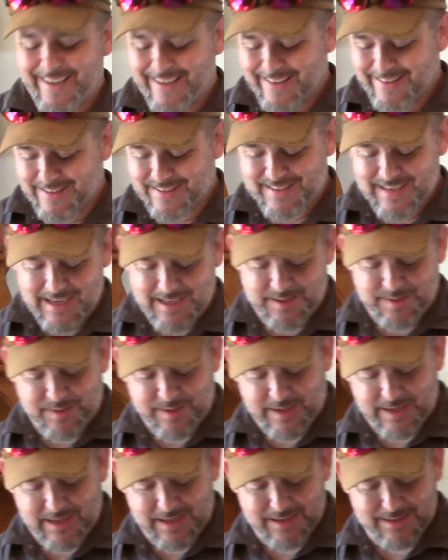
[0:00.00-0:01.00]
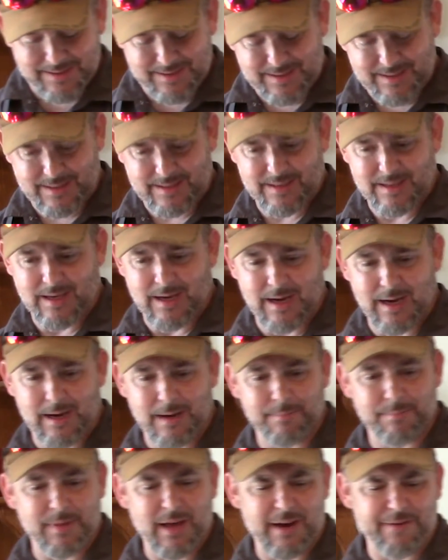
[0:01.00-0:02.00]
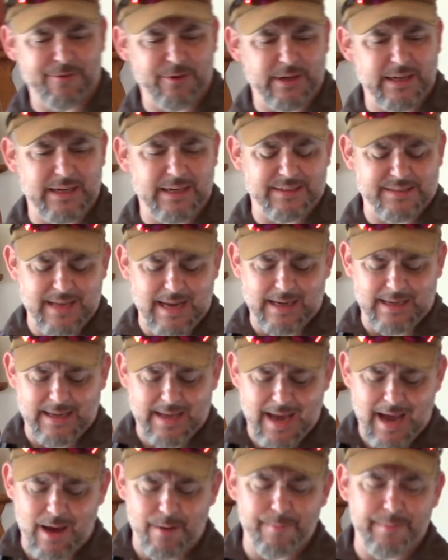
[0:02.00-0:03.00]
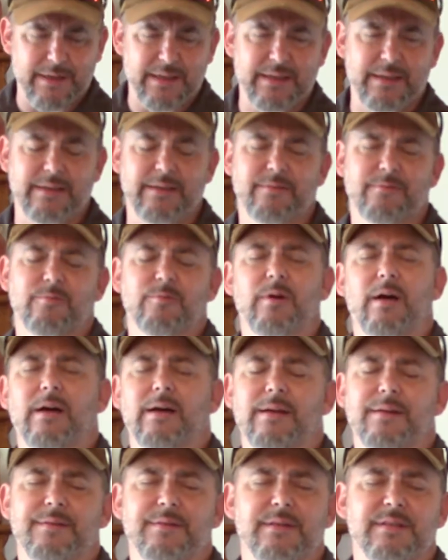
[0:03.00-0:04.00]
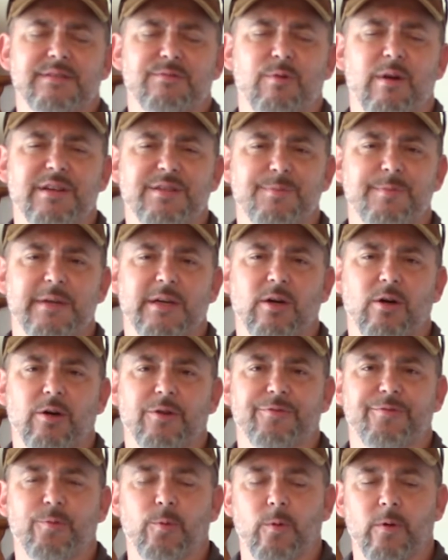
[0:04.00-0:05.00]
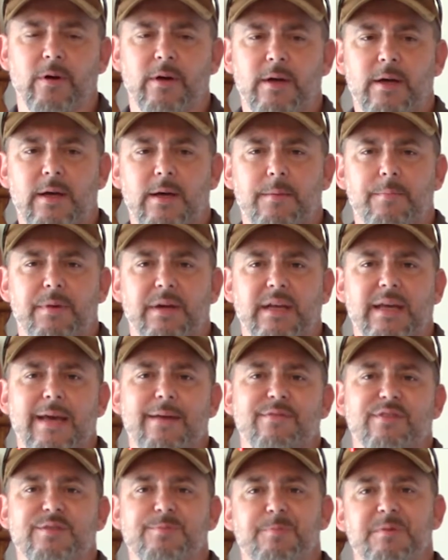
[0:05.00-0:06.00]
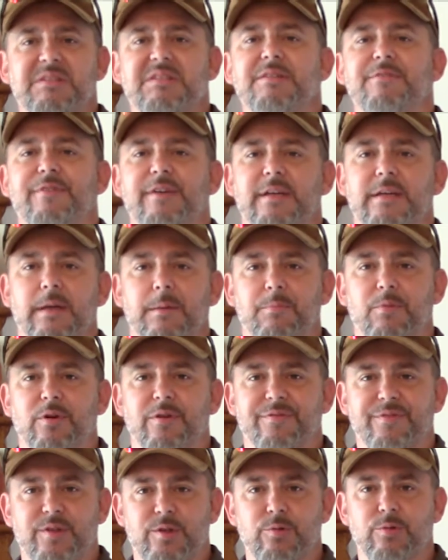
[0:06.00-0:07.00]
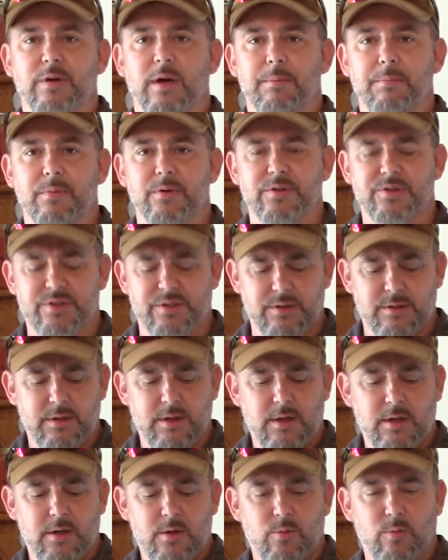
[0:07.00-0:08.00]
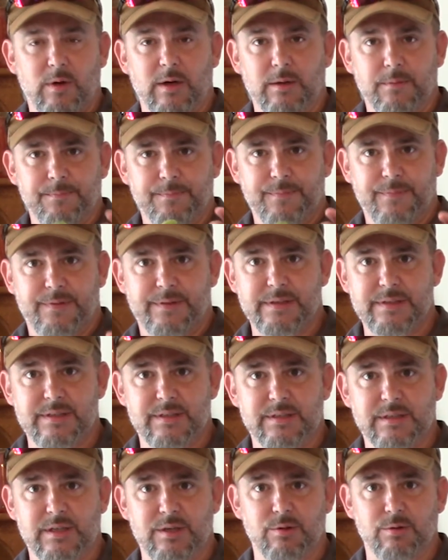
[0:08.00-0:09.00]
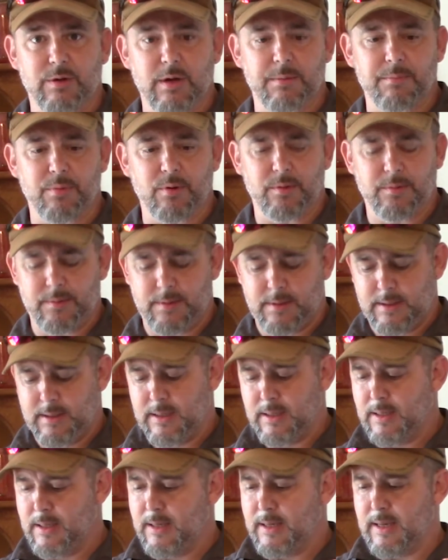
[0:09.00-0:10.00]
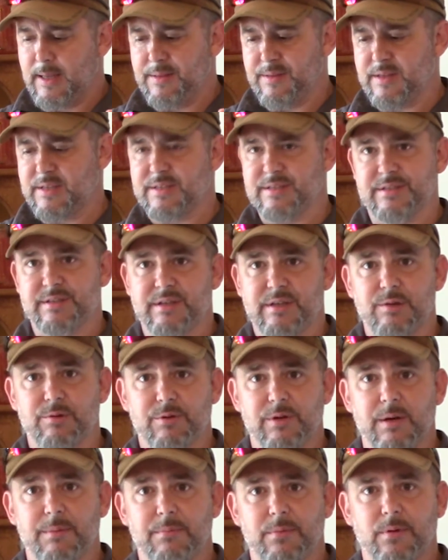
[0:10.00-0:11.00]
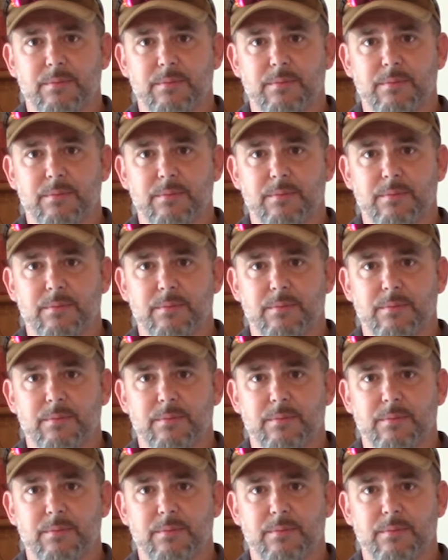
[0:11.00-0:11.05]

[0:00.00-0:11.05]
The second thing is, I forget exactly how many this recipe called for, but it gave a specific number of cucumbers. Well, this is a cucumber, and this is a cucumber.